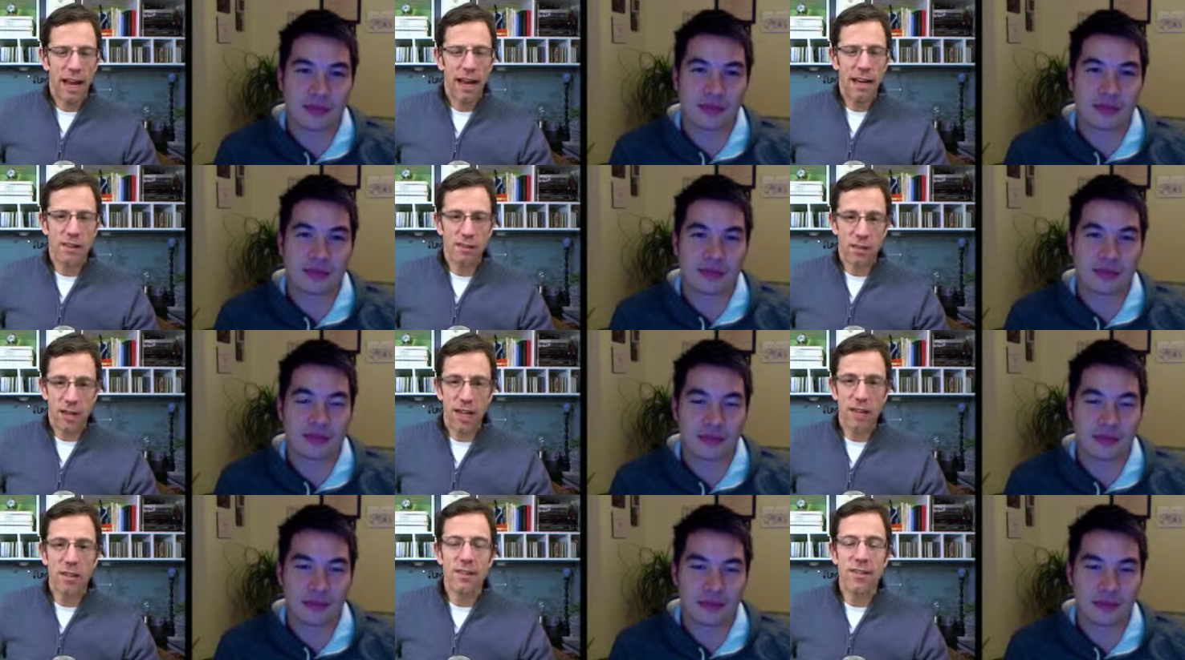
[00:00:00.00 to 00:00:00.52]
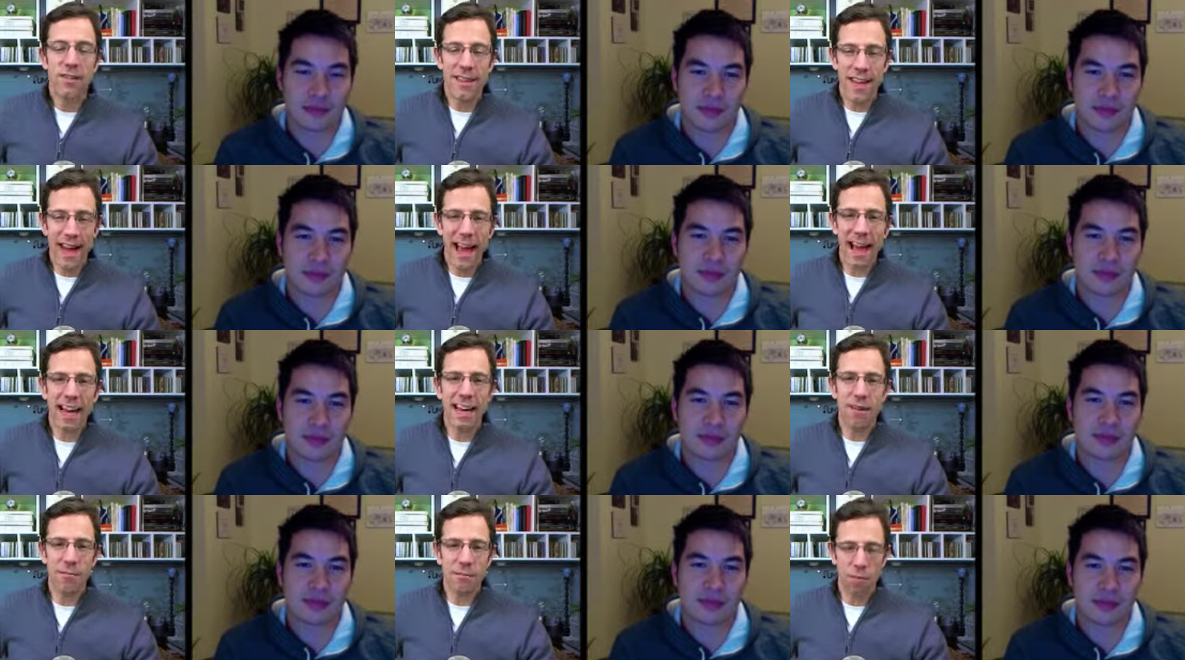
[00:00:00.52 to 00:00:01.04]
Speaker 1: is is
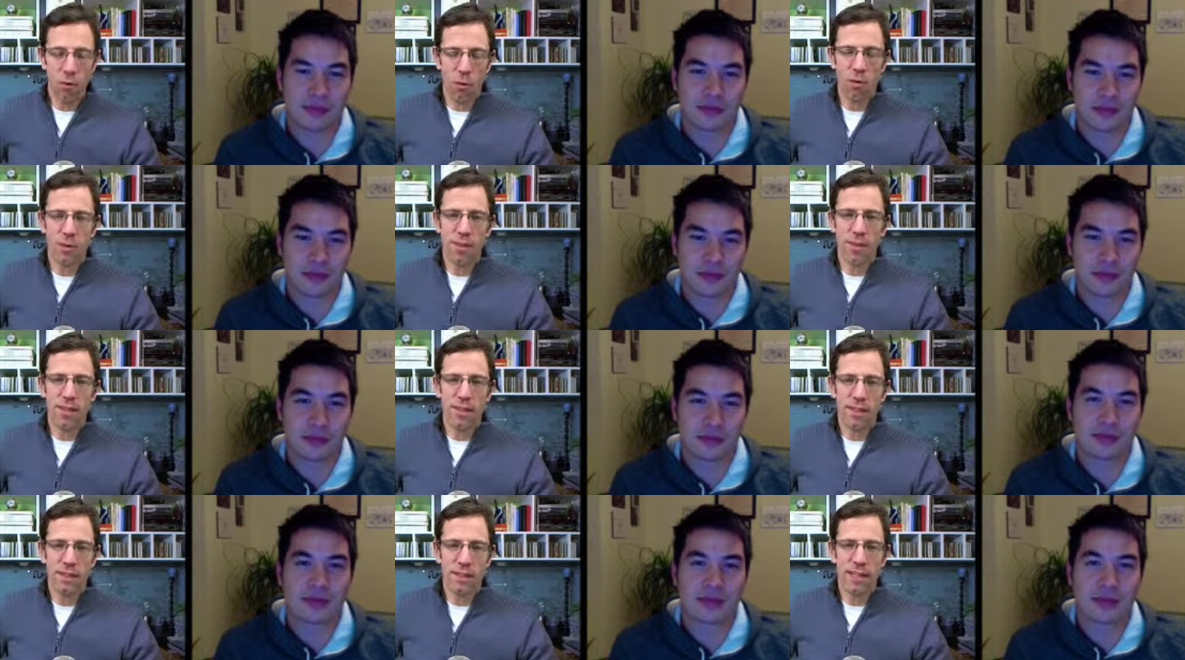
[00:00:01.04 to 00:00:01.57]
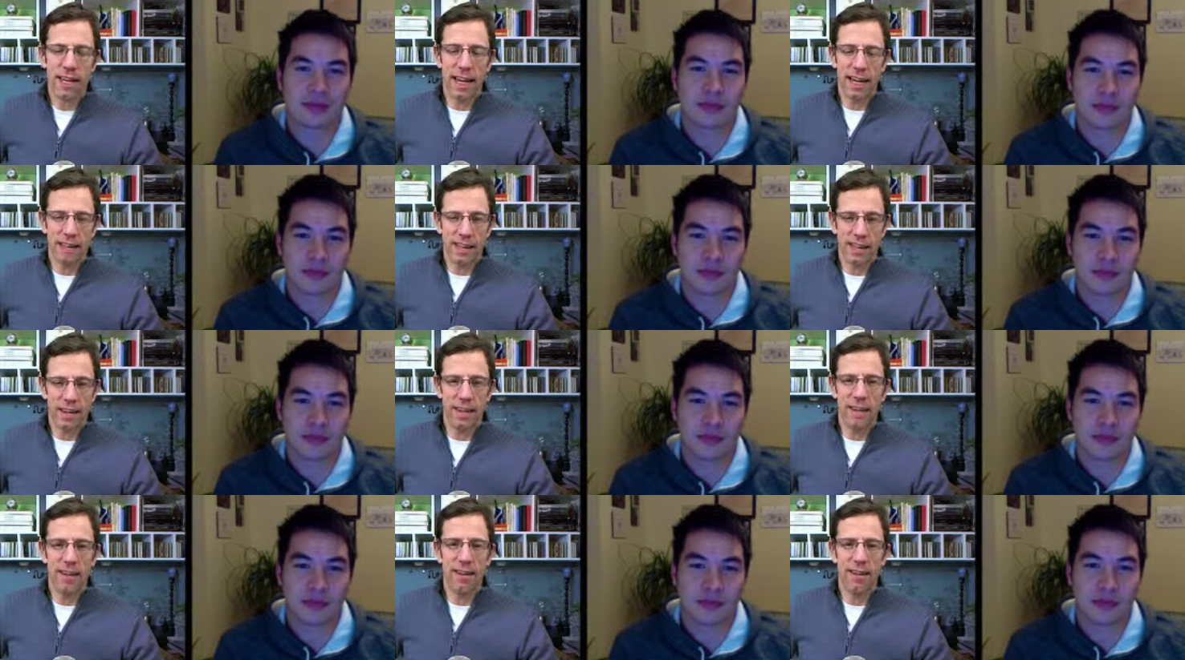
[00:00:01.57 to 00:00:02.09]
that important to
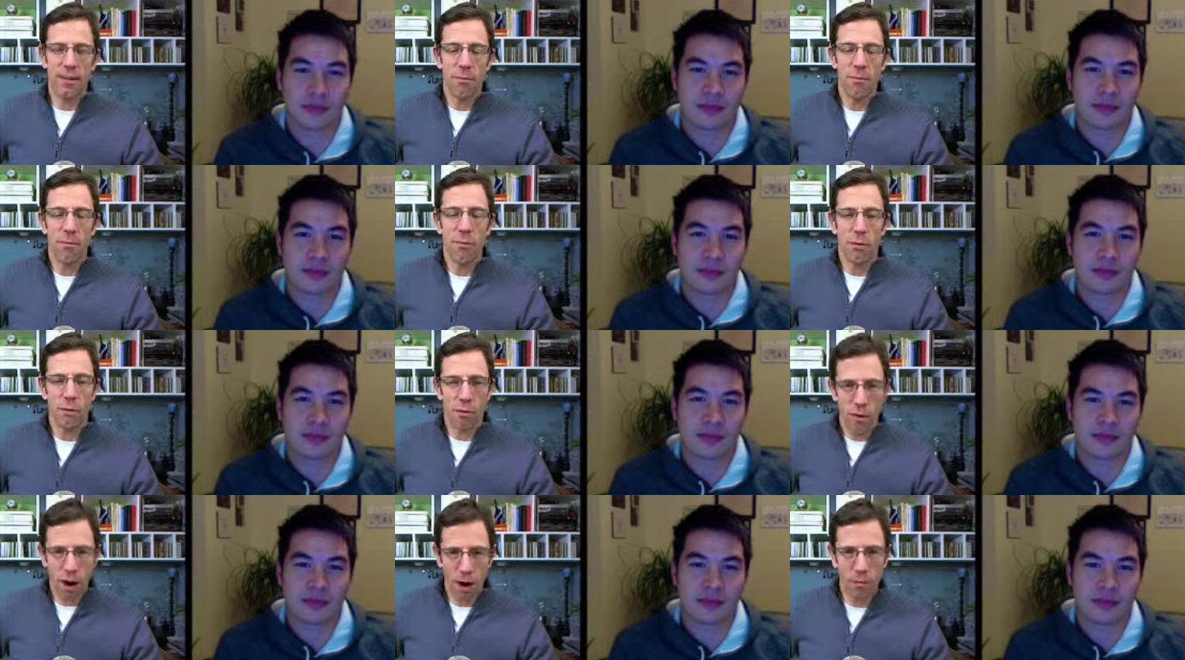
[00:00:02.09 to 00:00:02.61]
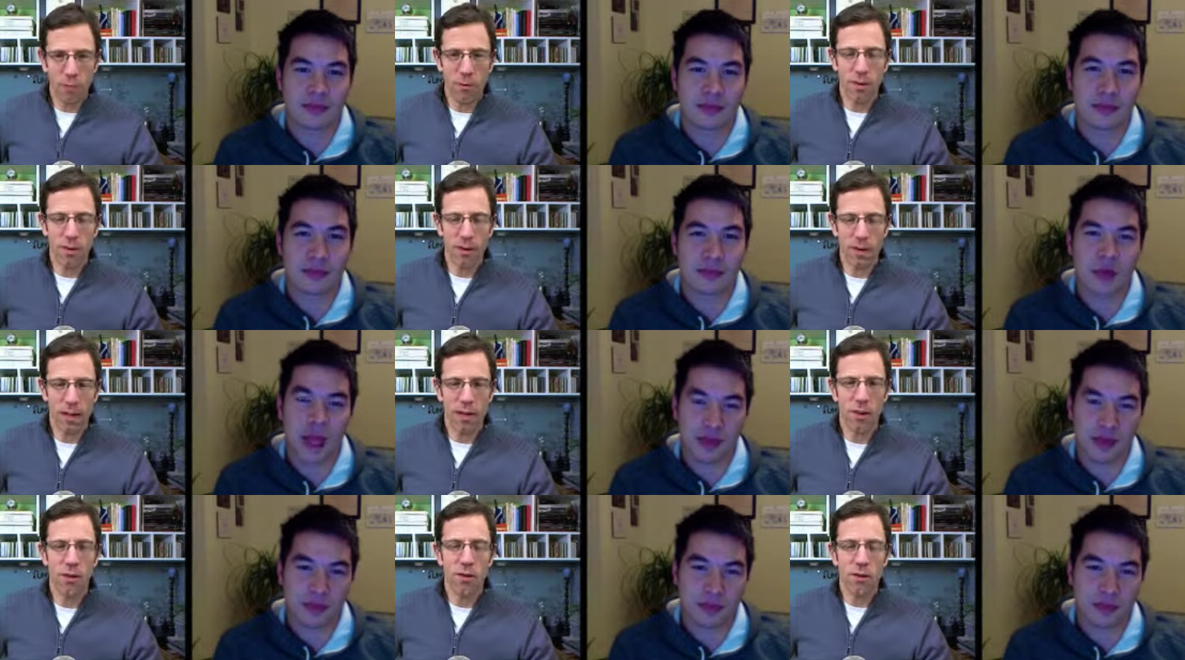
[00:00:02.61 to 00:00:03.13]
get done
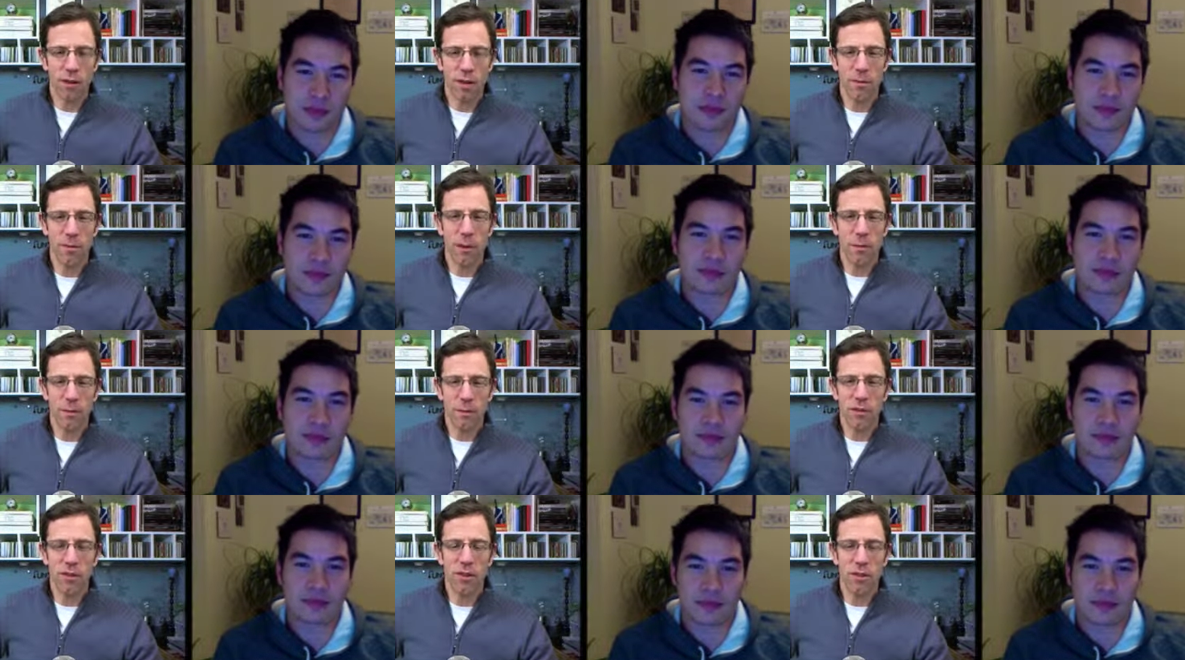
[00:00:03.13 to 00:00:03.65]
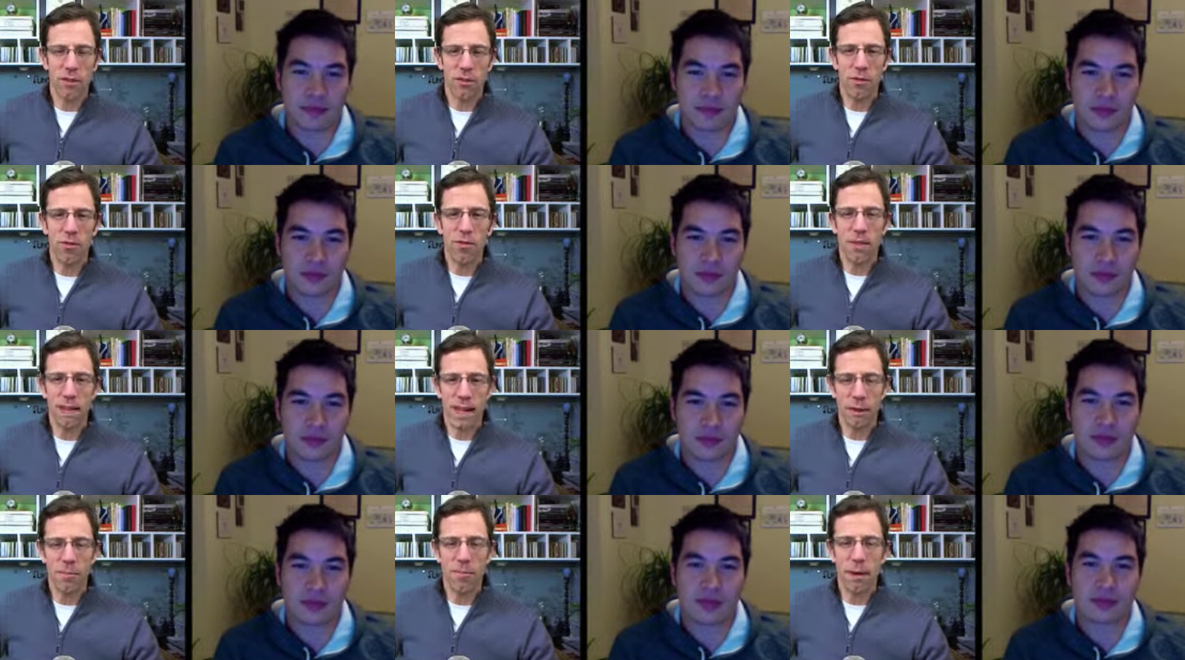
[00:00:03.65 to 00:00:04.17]
properly in order to be able
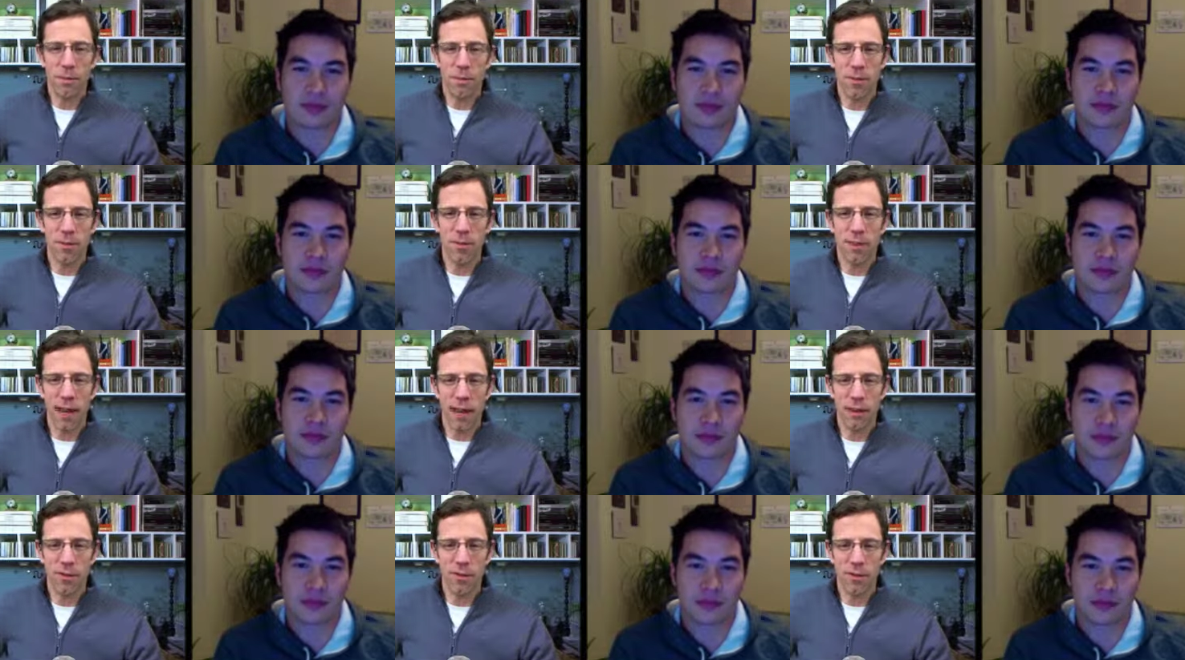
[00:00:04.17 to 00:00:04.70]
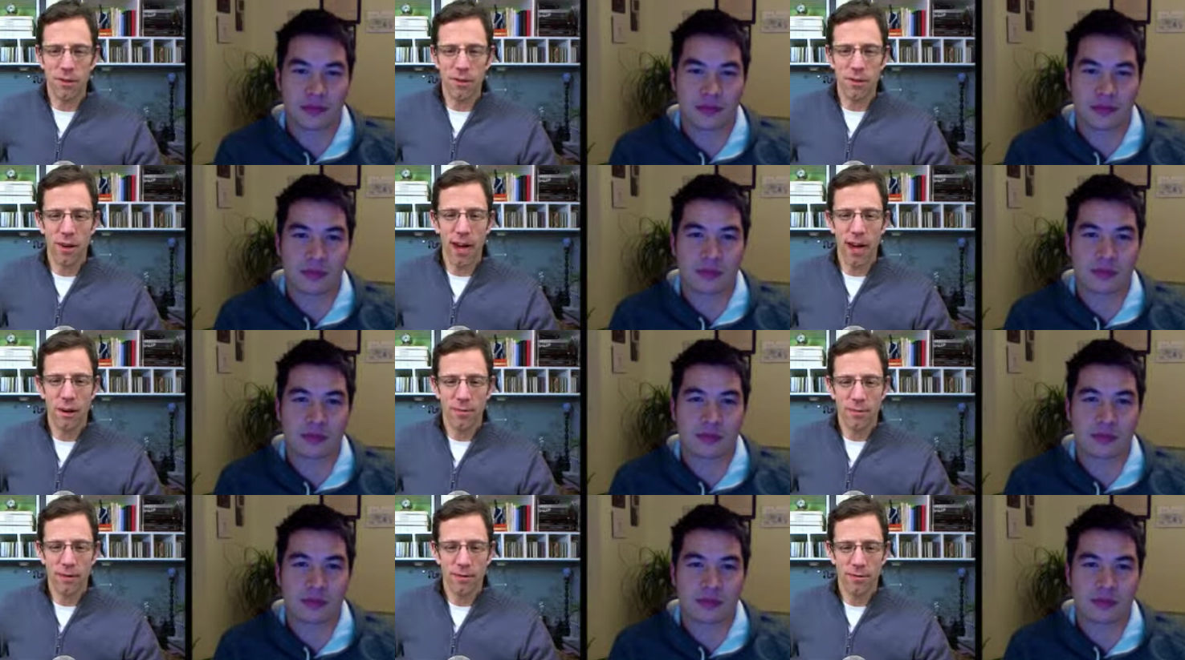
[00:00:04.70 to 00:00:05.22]
to get people to download
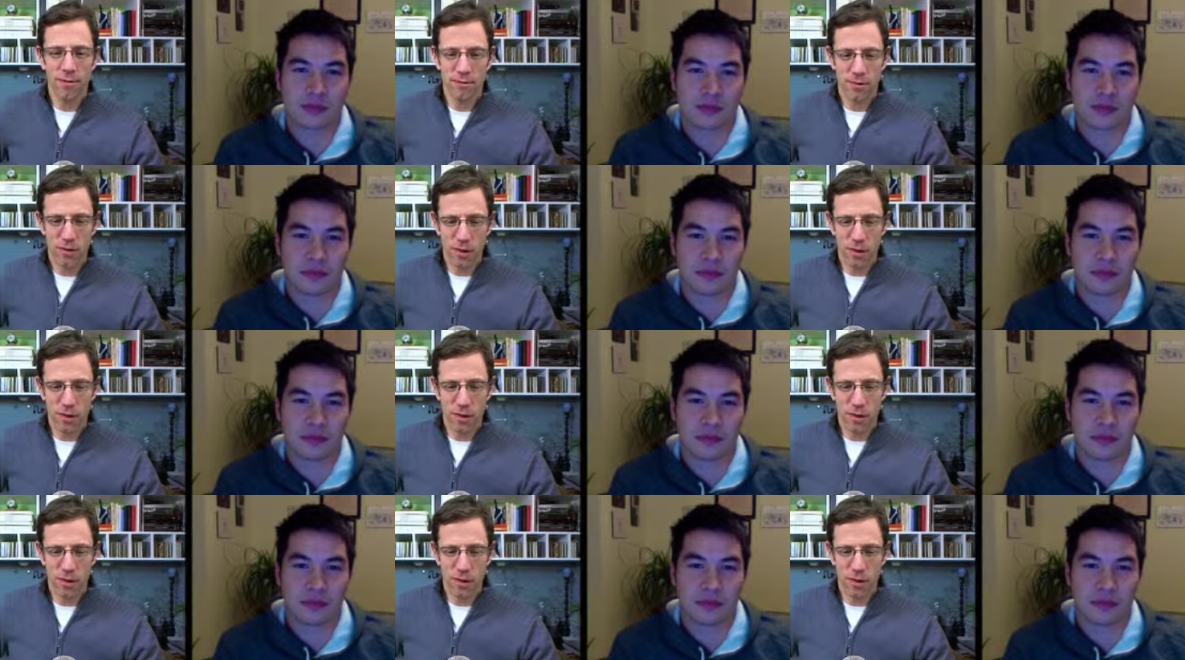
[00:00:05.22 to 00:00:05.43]
your app?